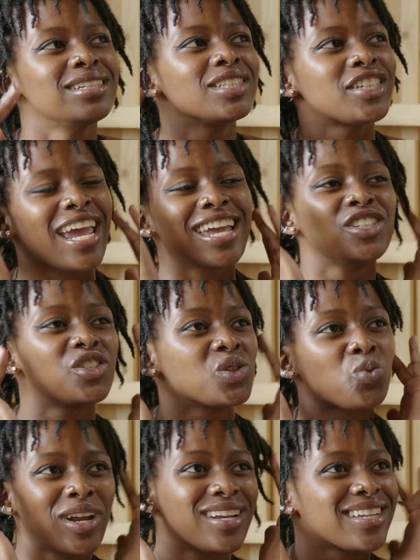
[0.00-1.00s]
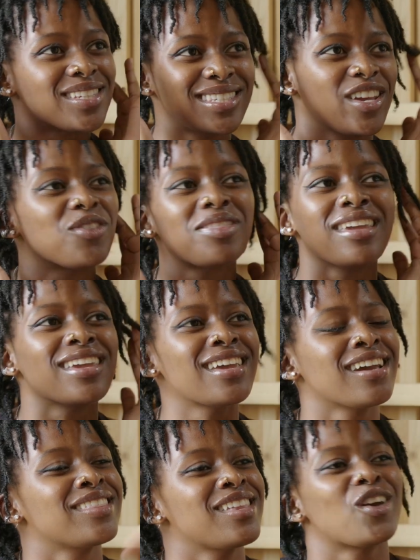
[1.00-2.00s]
changes what it is they're
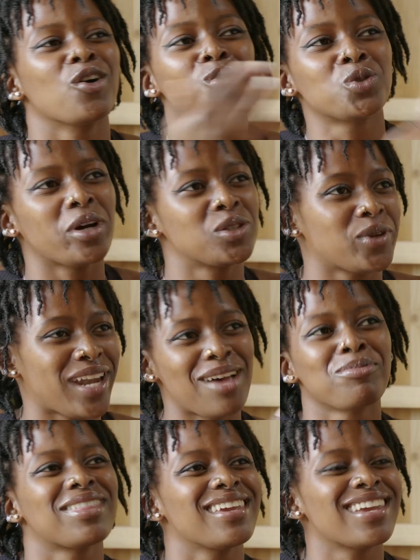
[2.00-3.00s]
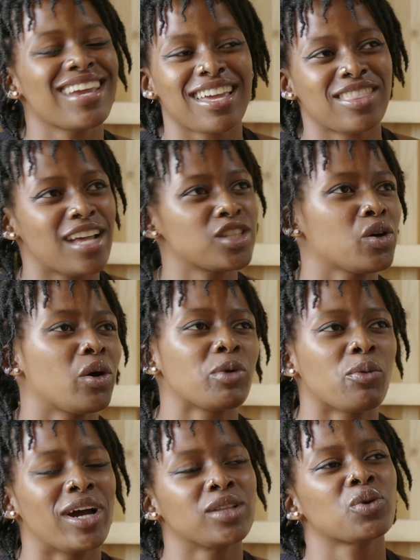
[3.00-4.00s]
thinking, and they go towards what I'm thinking, and that's all we
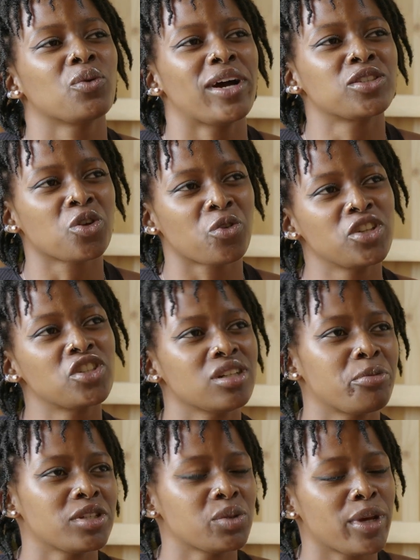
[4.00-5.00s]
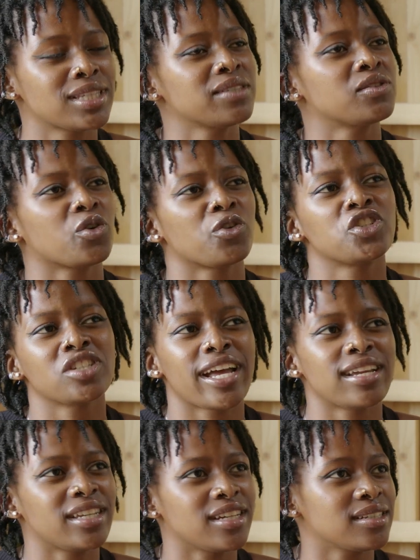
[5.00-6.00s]
want. We want original perspectives, original
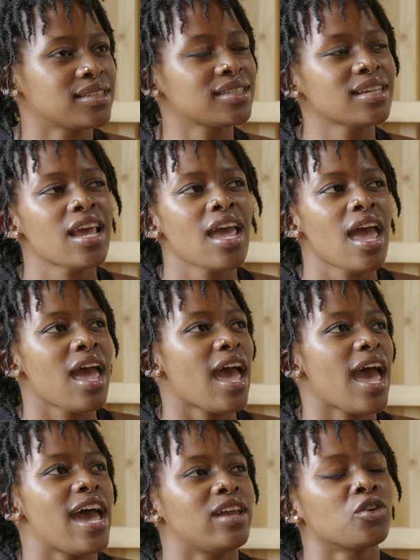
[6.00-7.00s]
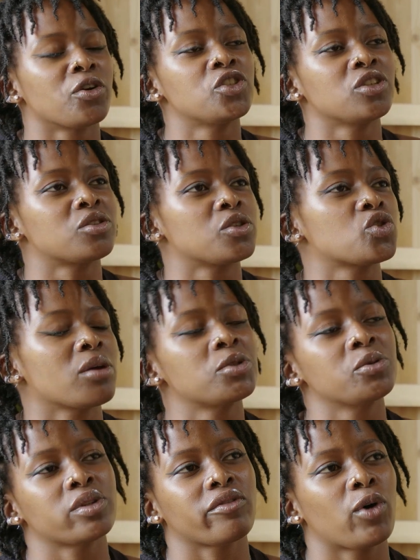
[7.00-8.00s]
ideas, and original
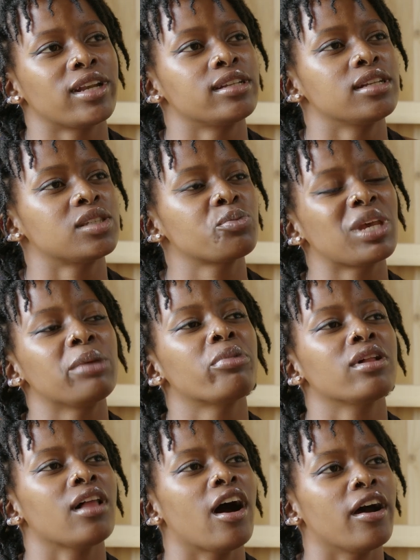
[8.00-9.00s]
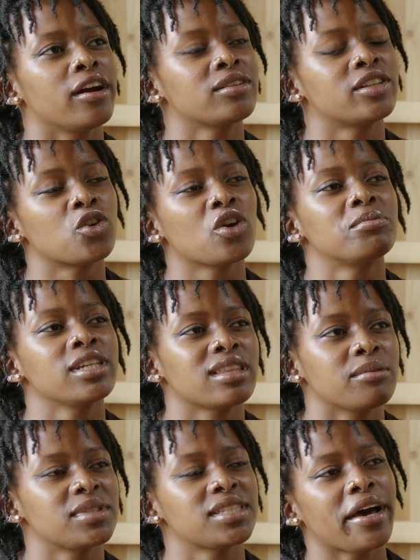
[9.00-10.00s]
descriptions of what it is people are decrypting
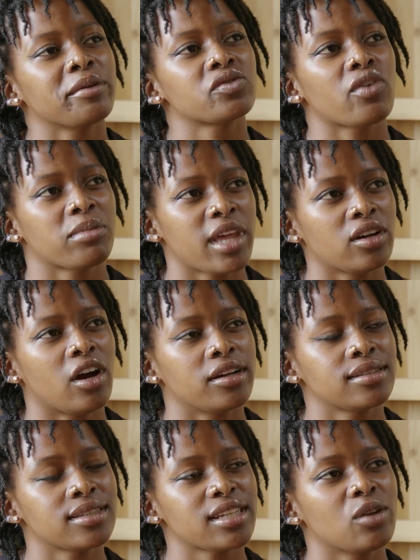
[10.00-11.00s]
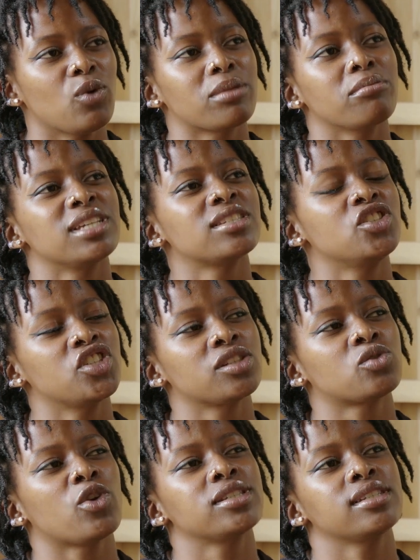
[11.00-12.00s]
themselves from that art and what
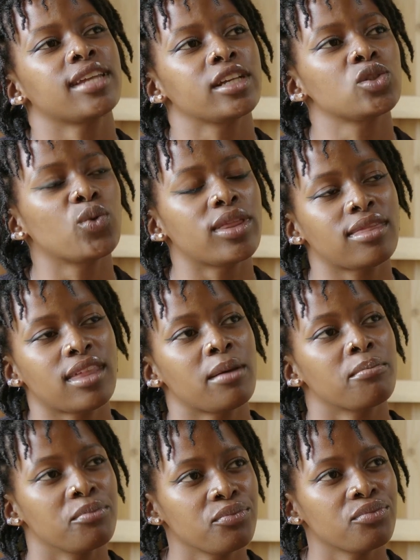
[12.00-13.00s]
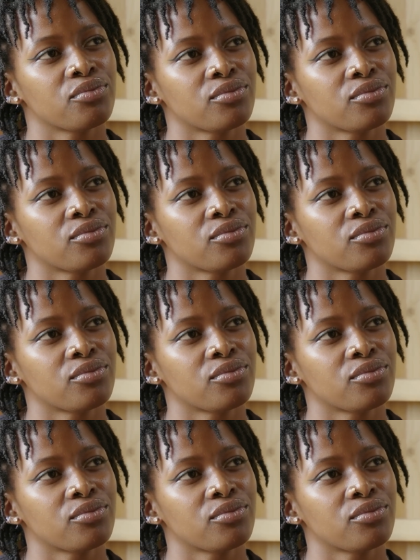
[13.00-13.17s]
messages resonate with them.